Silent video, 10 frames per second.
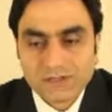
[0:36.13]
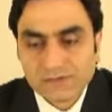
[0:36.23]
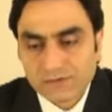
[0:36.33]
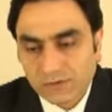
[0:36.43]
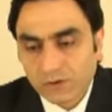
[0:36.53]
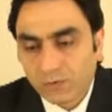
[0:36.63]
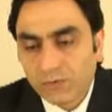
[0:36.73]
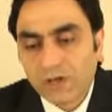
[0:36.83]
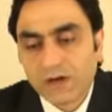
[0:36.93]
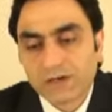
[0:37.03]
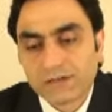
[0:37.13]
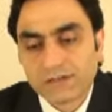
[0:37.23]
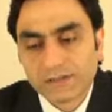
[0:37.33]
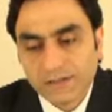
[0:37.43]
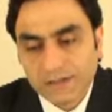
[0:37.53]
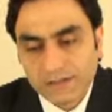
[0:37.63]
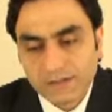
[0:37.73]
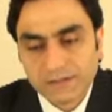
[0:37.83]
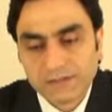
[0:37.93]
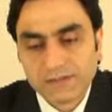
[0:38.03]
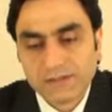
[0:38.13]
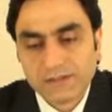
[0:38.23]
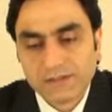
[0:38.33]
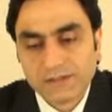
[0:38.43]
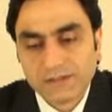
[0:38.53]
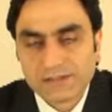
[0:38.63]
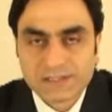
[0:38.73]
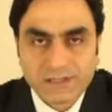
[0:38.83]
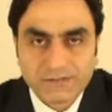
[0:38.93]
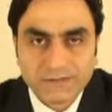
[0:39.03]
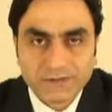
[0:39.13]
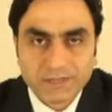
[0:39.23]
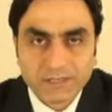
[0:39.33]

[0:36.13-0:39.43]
so we are in uh, safe